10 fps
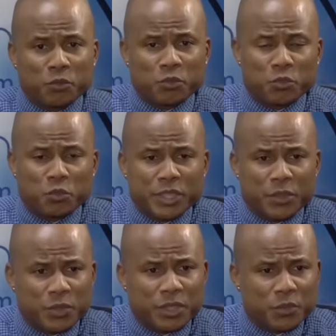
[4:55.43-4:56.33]

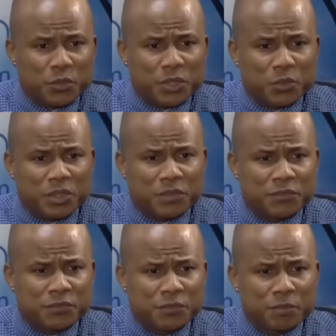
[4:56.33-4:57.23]

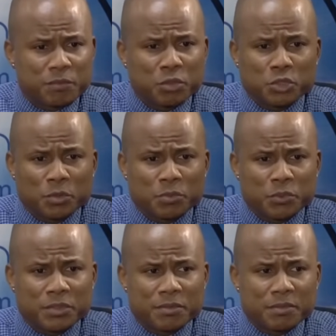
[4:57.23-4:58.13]
We've put up
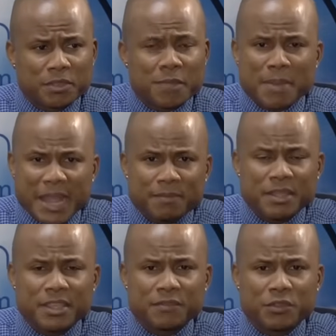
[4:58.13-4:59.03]
with the bad
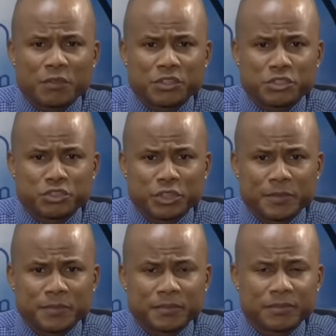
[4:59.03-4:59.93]
behavior of
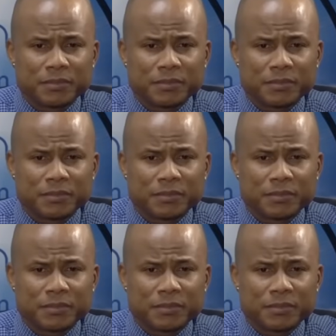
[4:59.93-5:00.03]
children.